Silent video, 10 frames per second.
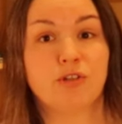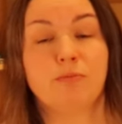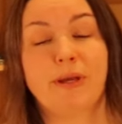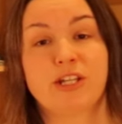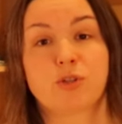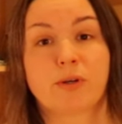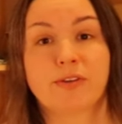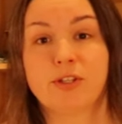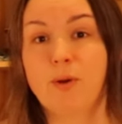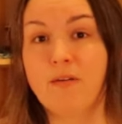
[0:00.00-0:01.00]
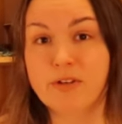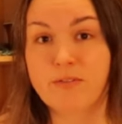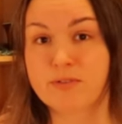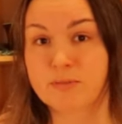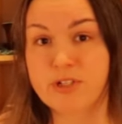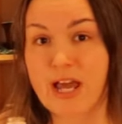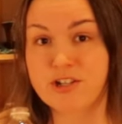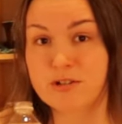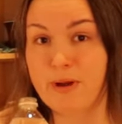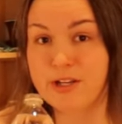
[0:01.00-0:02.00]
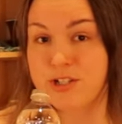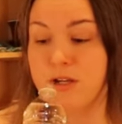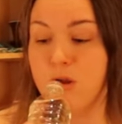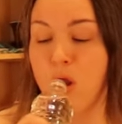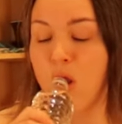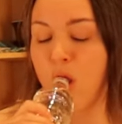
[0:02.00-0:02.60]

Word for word: to make sure that you have enough room to add your matcha.